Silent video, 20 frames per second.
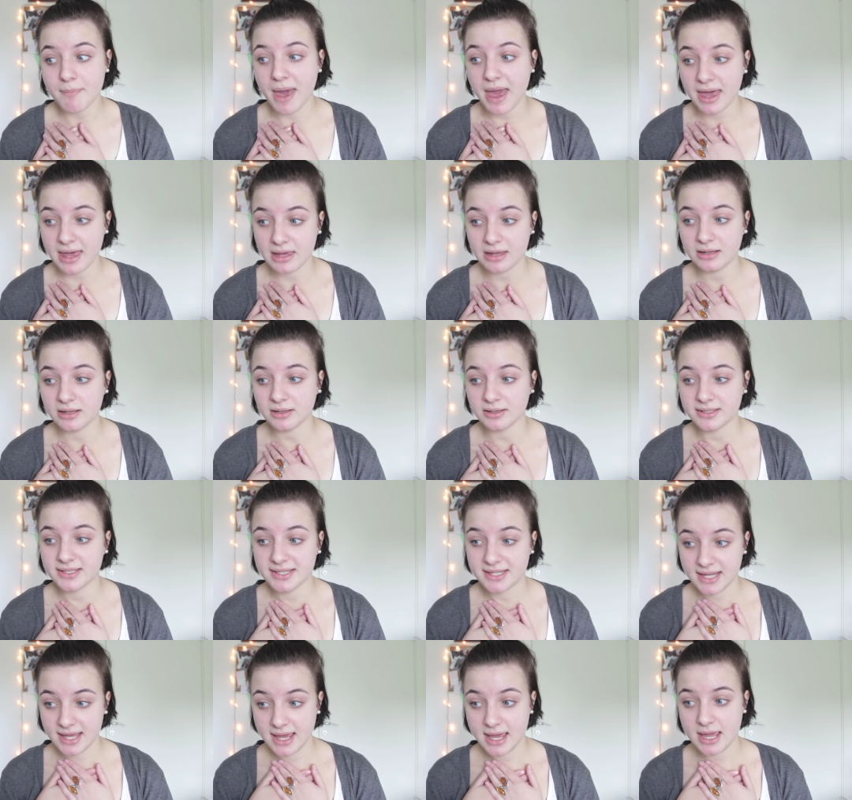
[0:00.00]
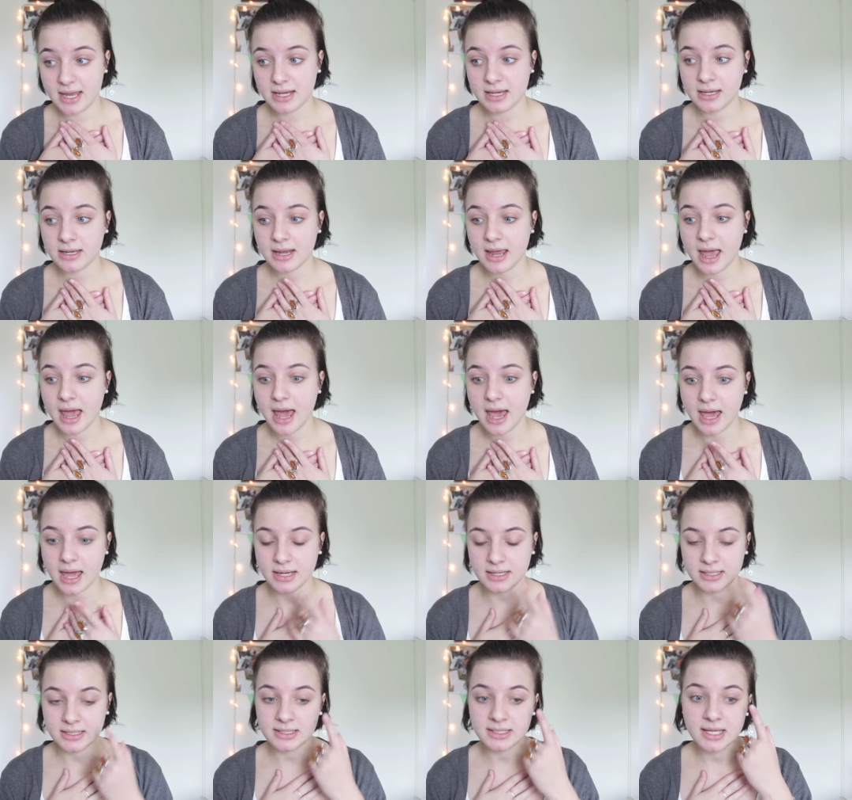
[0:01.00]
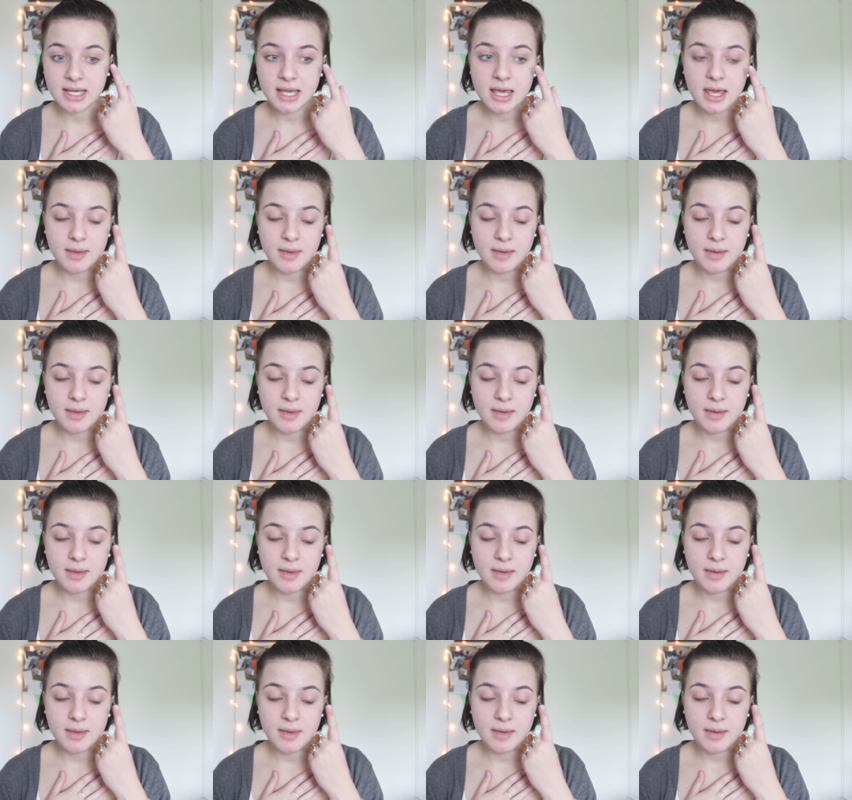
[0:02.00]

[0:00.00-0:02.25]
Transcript: pale skin and